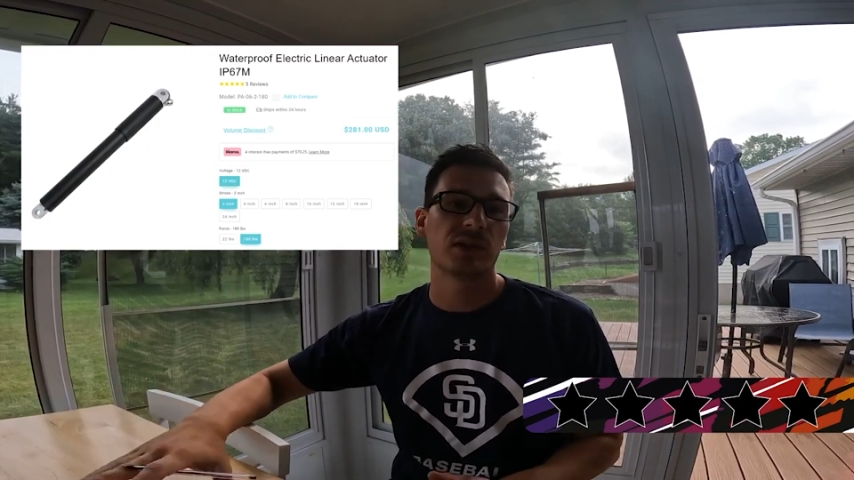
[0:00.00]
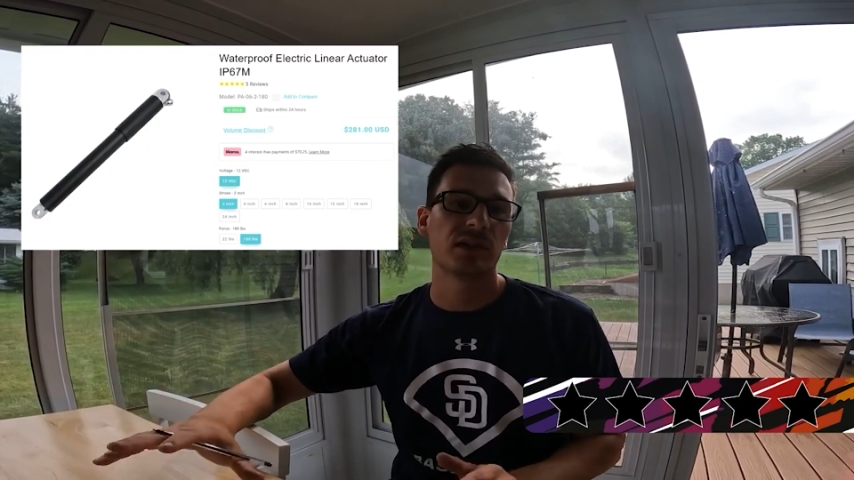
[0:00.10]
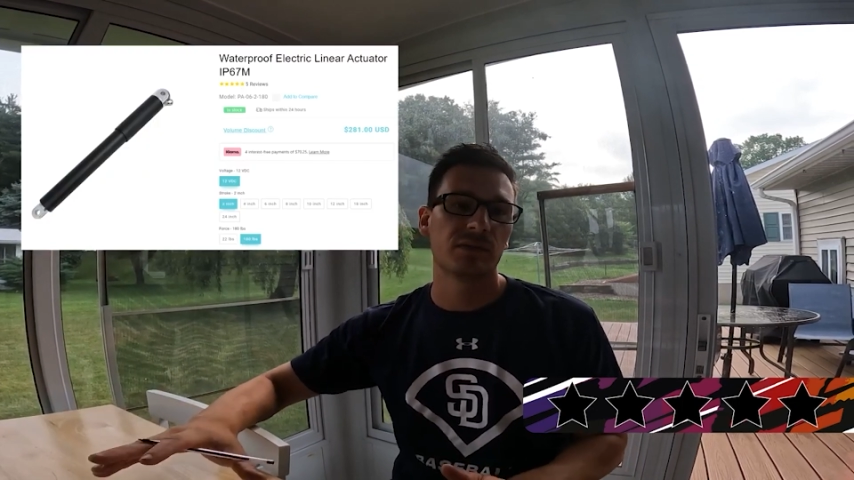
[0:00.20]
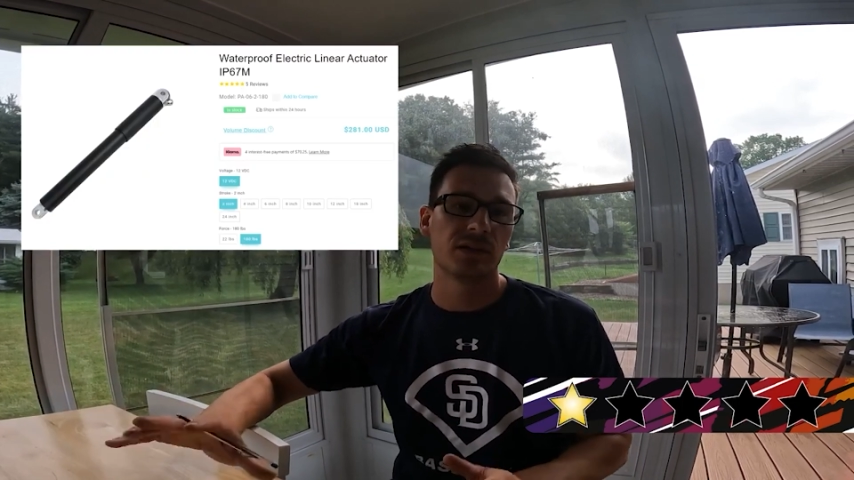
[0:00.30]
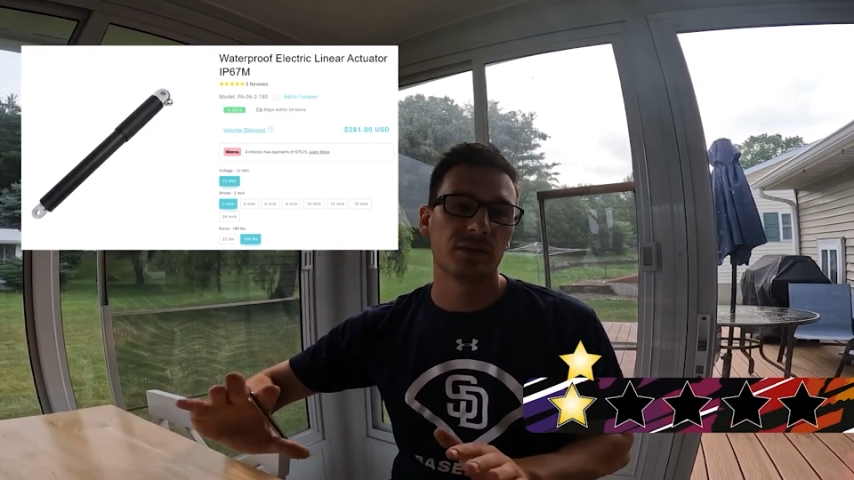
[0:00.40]
would
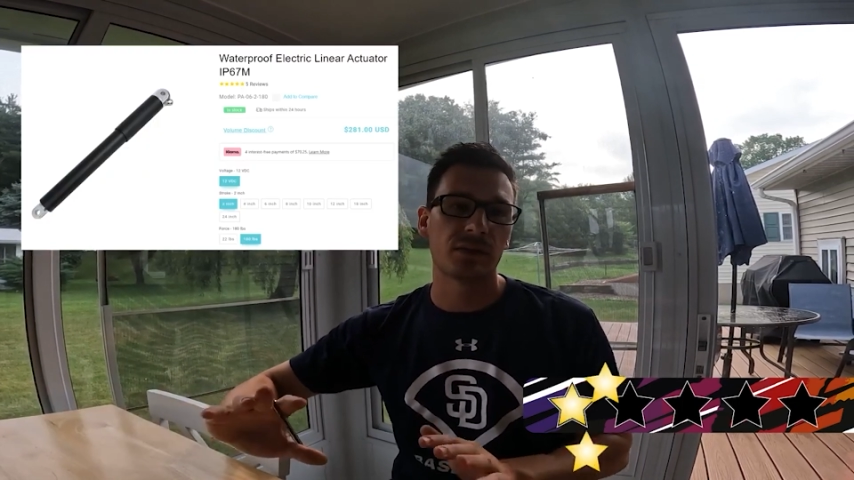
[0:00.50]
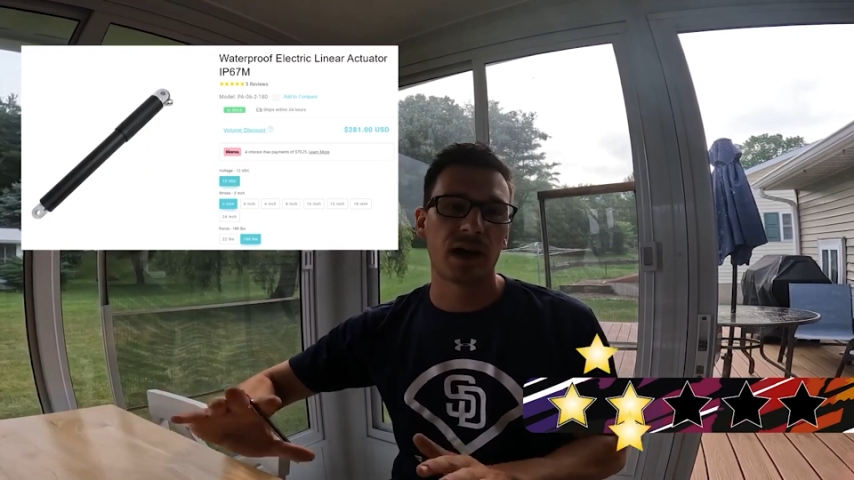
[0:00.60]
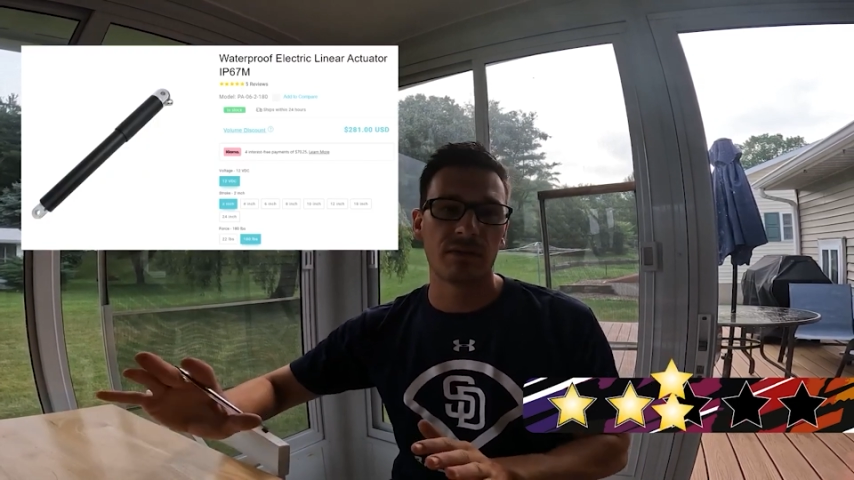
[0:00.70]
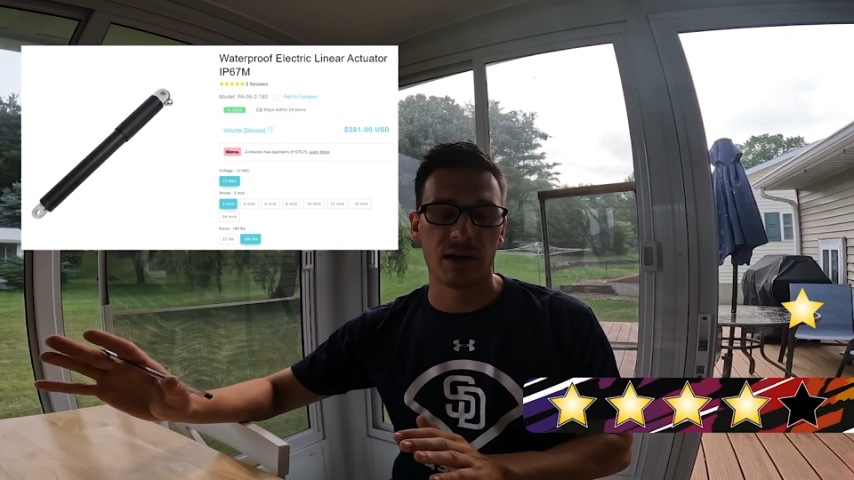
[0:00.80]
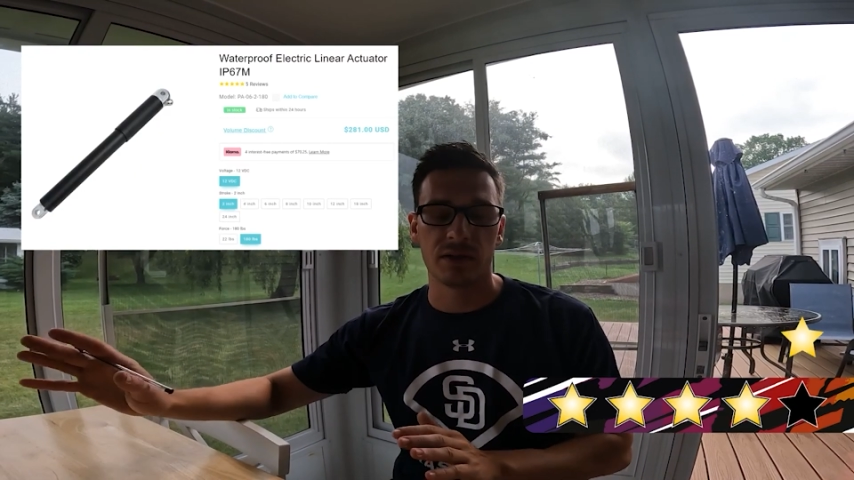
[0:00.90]
give it a
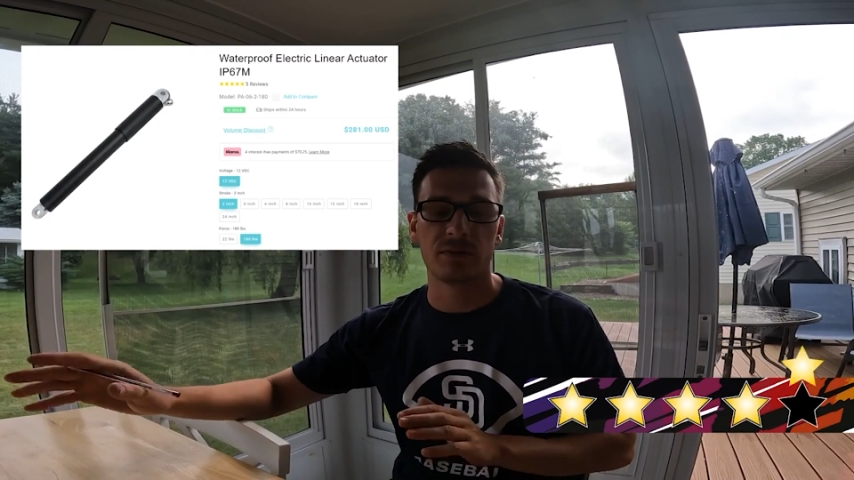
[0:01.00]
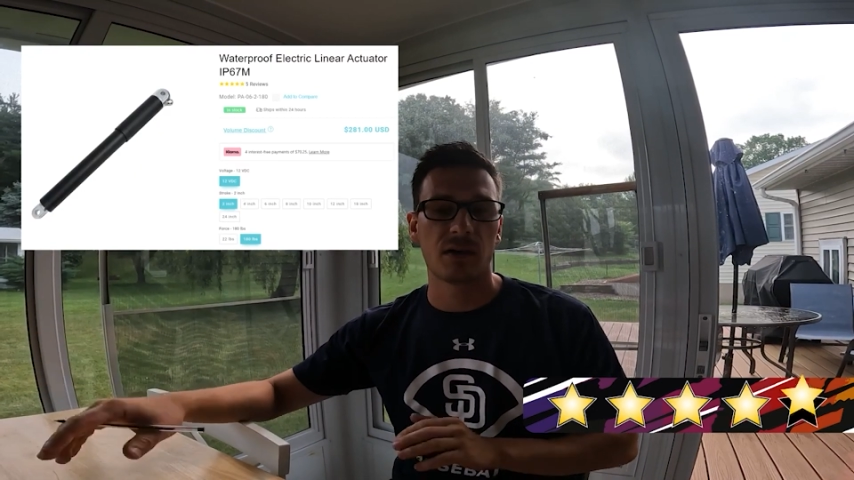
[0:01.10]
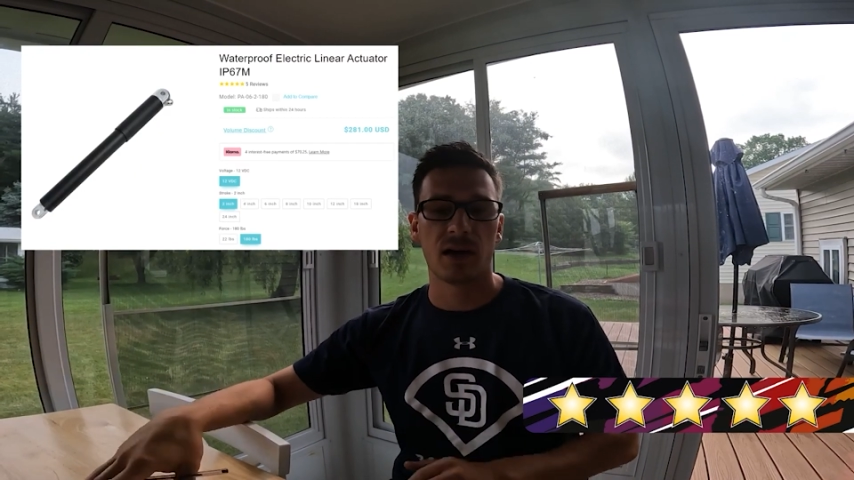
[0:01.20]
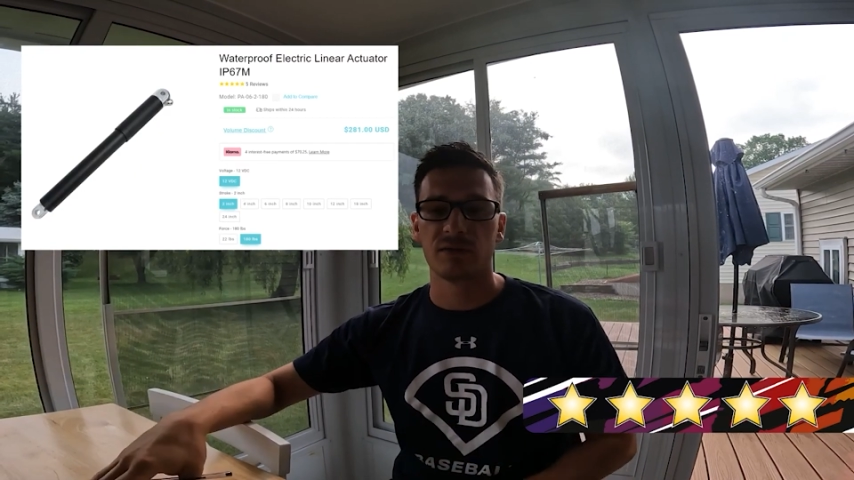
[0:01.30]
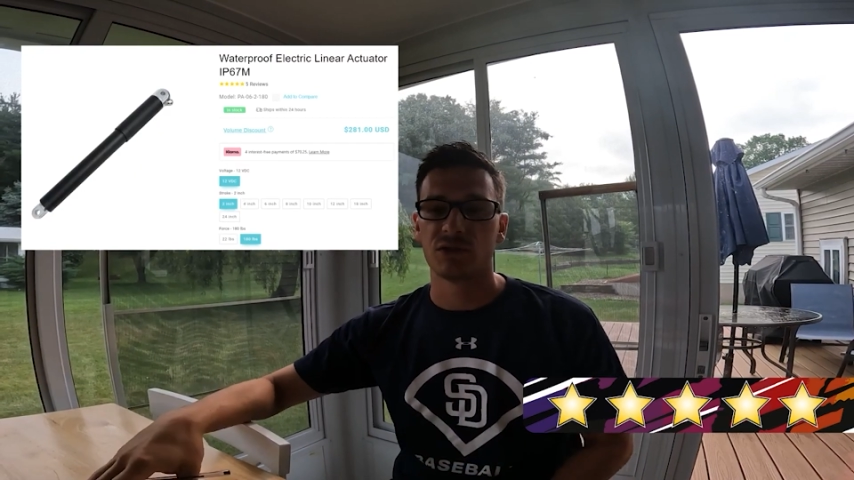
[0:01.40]
five out of
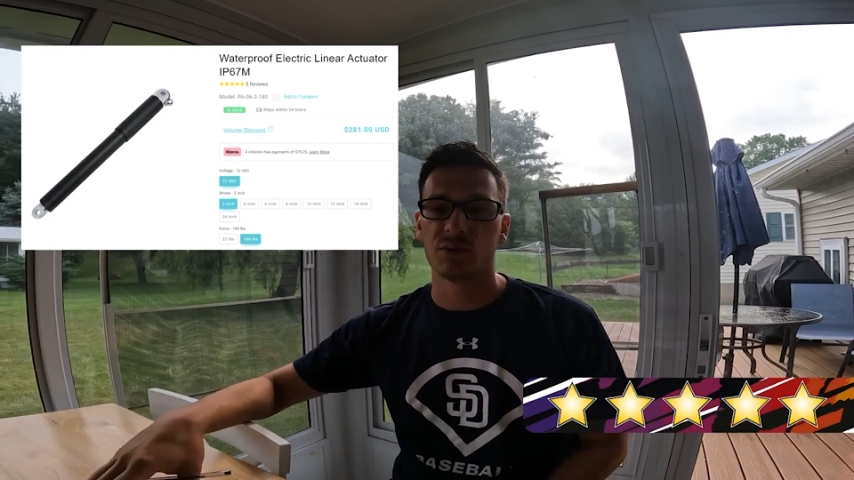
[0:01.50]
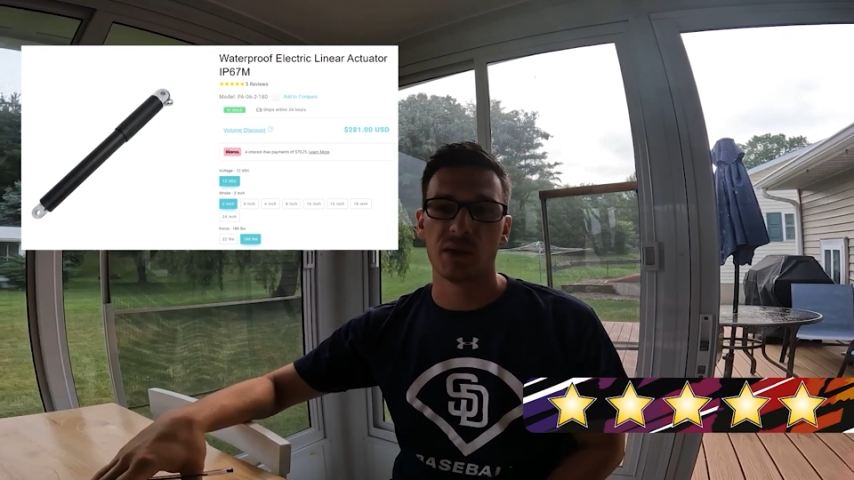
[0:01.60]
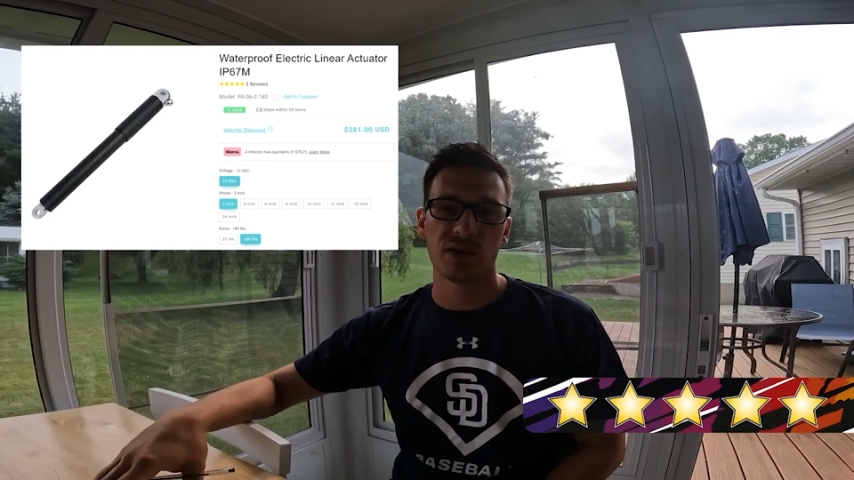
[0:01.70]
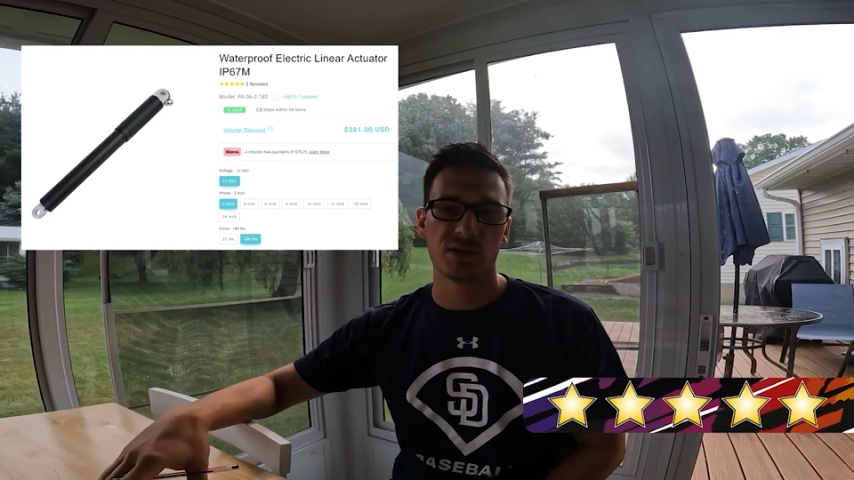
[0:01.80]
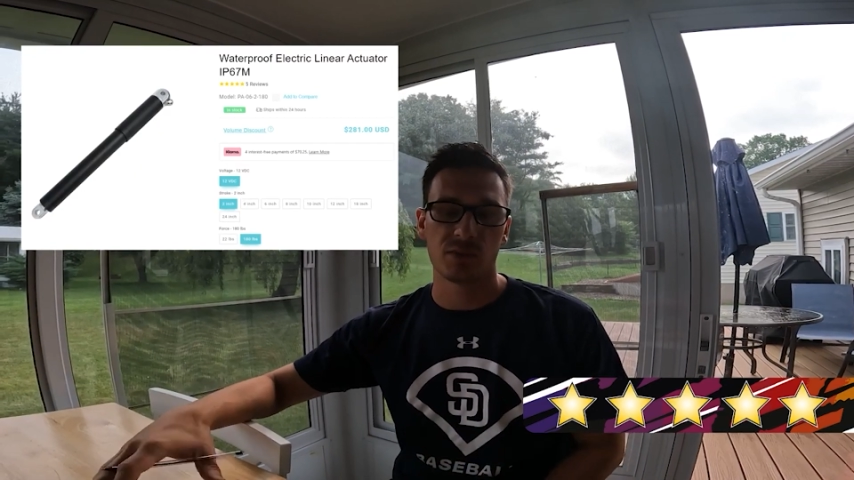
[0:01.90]
five, just
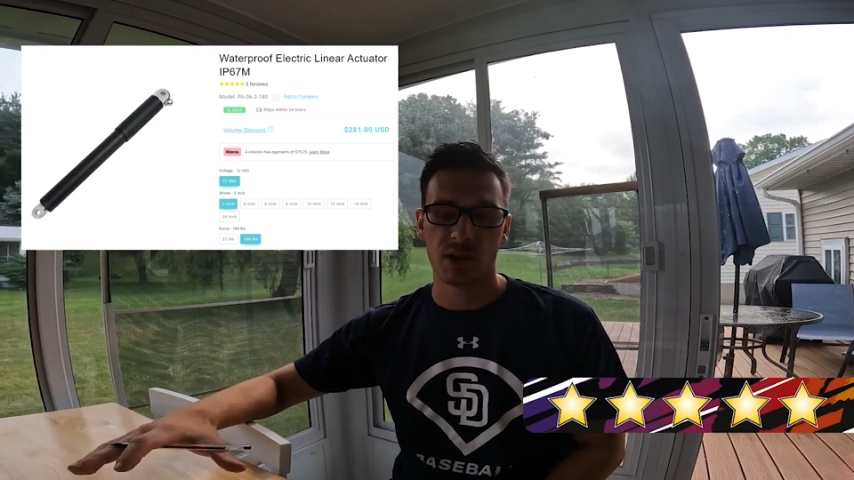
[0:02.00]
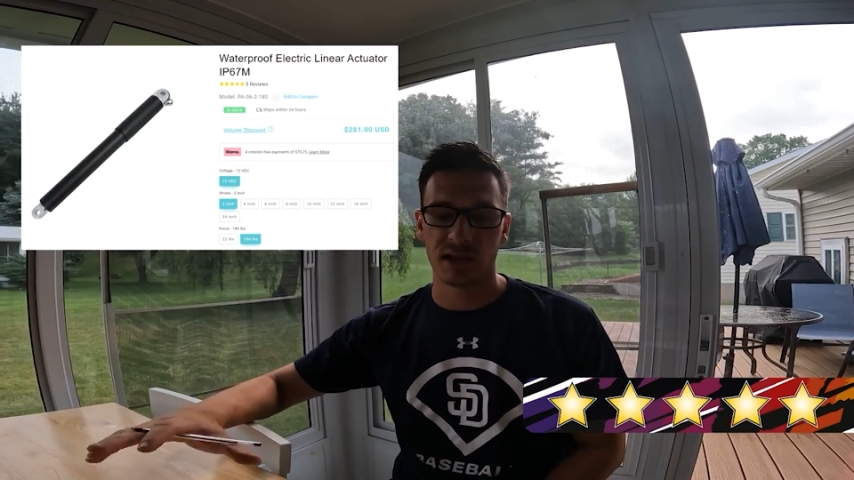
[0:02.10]
based